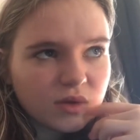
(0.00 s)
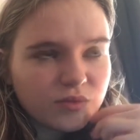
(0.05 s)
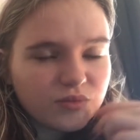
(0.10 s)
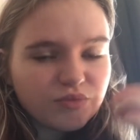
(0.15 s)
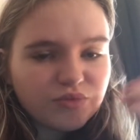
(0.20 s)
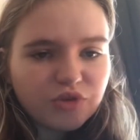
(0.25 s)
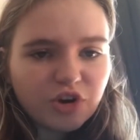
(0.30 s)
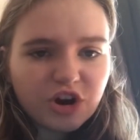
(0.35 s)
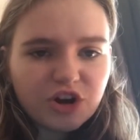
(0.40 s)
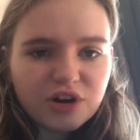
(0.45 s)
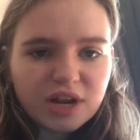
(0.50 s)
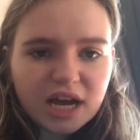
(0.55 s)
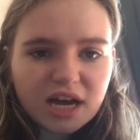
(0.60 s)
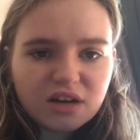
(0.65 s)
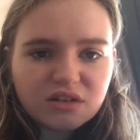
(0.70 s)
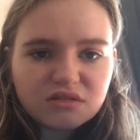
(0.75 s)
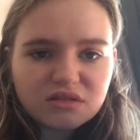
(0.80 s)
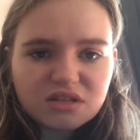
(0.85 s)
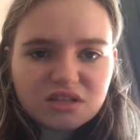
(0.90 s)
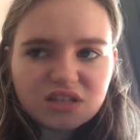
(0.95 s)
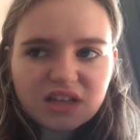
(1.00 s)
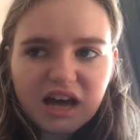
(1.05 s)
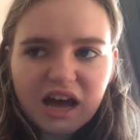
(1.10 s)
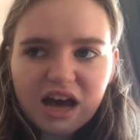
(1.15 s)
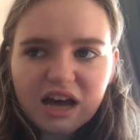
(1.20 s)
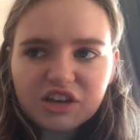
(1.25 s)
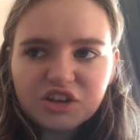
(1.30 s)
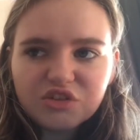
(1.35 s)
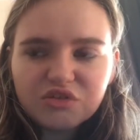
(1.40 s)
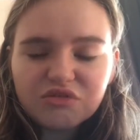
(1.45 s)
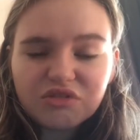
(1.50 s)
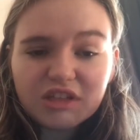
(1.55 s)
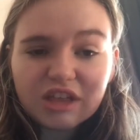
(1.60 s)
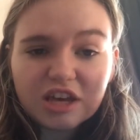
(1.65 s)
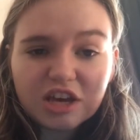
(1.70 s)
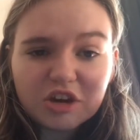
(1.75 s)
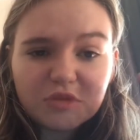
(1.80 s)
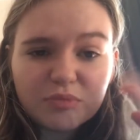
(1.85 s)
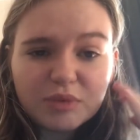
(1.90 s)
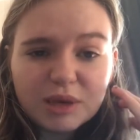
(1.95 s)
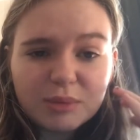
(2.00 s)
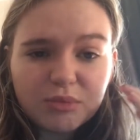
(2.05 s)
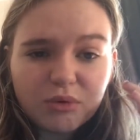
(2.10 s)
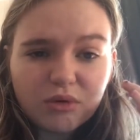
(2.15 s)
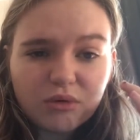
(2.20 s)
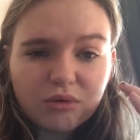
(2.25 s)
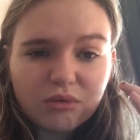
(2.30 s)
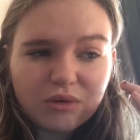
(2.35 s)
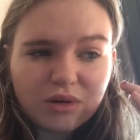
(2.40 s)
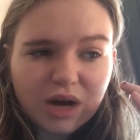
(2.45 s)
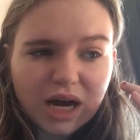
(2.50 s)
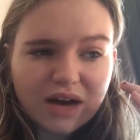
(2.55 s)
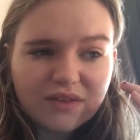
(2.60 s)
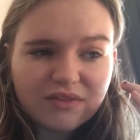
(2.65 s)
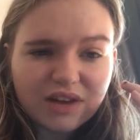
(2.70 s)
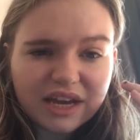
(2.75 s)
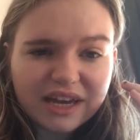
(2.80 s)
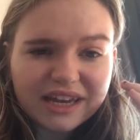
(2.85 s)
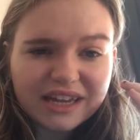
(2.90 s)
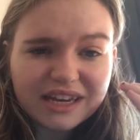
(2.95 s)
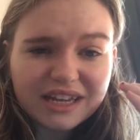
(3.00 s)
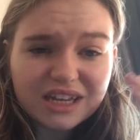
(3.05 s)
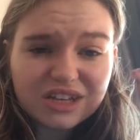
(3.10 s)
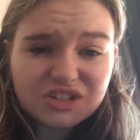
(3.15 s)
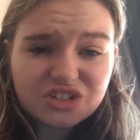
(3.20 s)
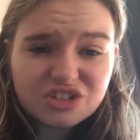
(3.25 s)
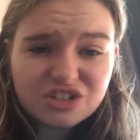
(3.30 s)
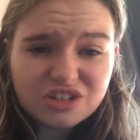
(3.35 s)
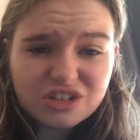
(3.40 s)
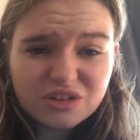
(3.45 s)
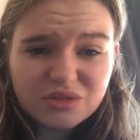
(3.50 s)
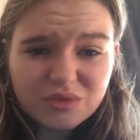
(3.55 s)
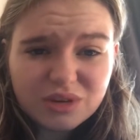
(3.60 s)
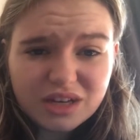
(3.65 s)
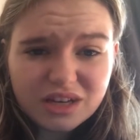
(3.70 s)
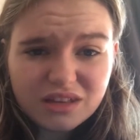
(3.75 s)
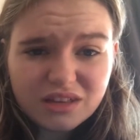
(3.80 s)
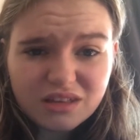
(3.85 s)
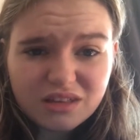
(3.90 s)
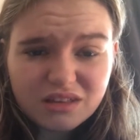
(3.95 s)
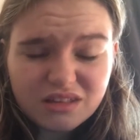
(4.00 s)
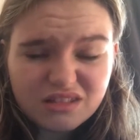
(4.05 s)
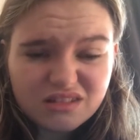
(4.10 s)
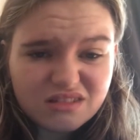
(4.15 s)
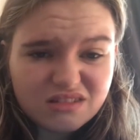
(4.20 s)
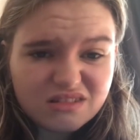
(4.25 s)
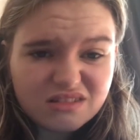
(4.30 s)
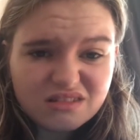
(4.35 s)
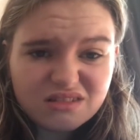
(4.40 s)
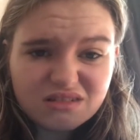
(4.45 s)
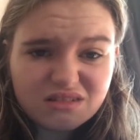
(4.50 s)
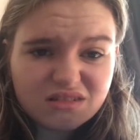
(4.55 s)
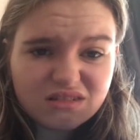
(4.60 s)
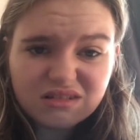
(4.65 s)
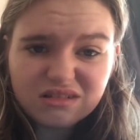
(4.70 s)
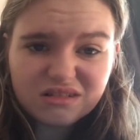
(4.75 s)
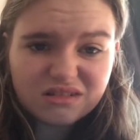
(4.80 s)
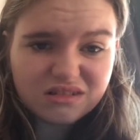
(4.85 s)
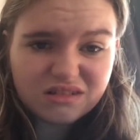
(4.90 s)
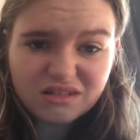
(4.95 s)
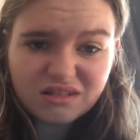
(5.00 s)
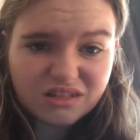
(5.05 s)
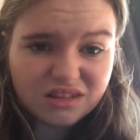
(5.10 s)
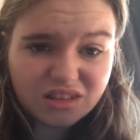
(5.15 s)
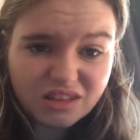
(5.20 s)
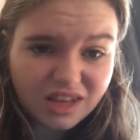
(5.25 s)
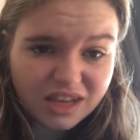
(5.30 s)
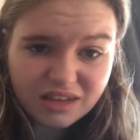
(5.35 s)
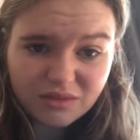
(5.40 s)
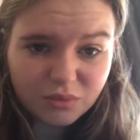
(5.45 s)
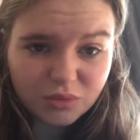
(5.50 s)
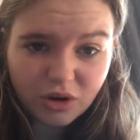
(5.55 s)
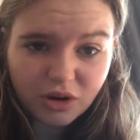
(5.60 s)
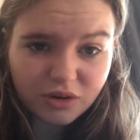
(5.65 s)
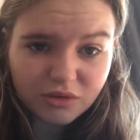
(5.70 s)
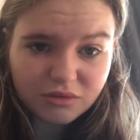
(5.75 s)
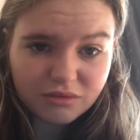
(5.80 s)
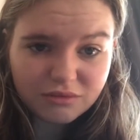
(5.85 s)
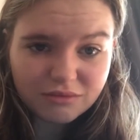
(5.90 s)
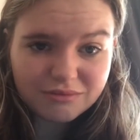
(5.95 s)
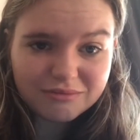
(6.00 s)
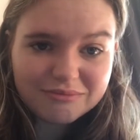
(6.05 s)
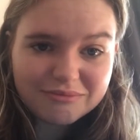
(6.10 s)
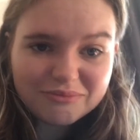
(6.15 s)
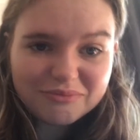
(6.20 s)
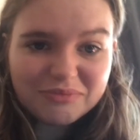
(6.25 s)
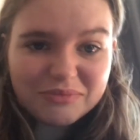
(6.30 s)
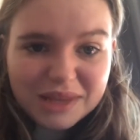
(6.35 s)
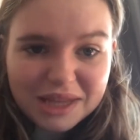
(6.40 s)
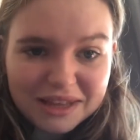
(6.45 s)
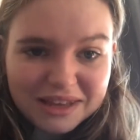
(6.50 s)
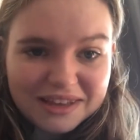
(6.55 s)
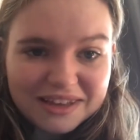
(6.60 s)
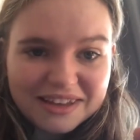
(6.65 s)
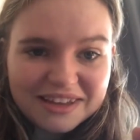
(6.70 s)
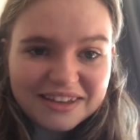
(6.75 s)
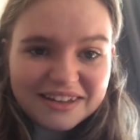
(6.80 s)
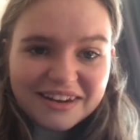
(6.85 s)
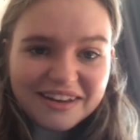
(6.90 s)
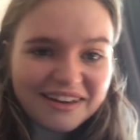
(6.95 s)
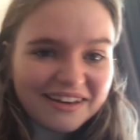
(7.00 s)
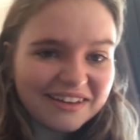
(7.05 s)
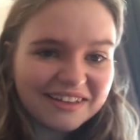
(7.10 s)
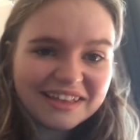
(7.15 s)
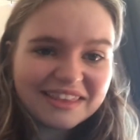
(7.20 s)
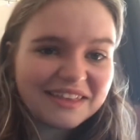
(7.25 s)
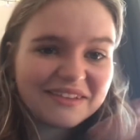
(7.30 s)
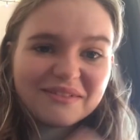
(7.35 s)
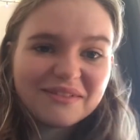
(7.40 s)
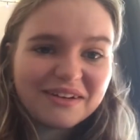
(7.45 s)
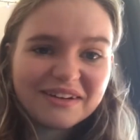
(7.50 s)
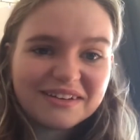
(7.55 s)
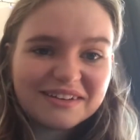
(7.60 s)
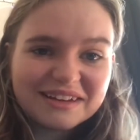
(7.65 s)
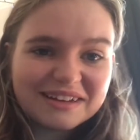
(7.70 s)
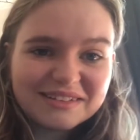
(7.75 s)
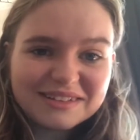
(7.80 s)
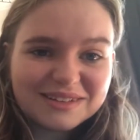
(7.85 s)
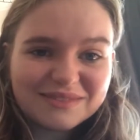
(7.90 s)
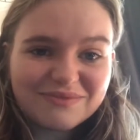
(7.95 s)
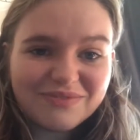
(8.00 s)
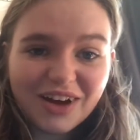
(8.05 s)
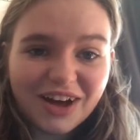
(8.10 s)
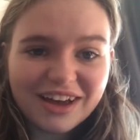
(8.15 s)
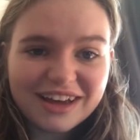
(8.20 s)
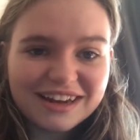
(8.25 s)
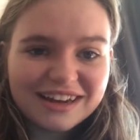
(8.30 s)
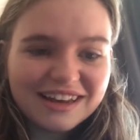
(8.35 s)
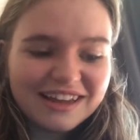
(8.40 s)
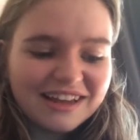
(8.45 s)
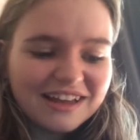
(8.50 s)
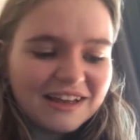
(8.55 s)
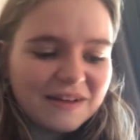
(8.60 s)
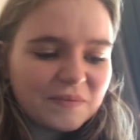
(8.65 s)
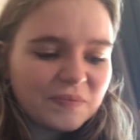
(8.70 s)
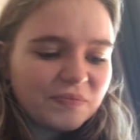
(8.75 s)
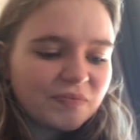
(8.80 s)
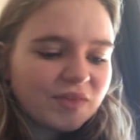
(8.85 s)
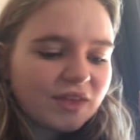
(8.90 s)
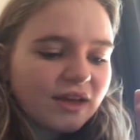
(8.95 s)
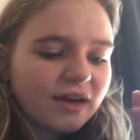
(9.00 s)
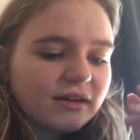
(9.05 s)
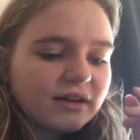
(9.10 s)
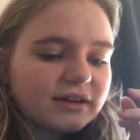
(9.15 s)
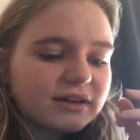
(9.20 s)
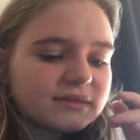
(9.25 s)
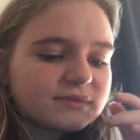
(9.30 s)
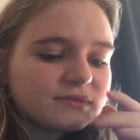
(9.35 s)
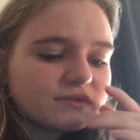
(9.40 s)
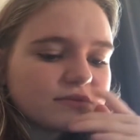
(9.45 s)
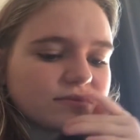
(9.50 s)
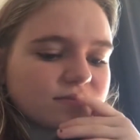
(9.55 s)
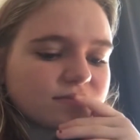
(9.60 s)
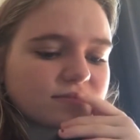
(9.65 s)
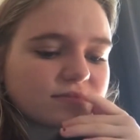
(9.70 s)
pronouns that you think people will have like an issue with, they won't. You know, they won't. It's fine. And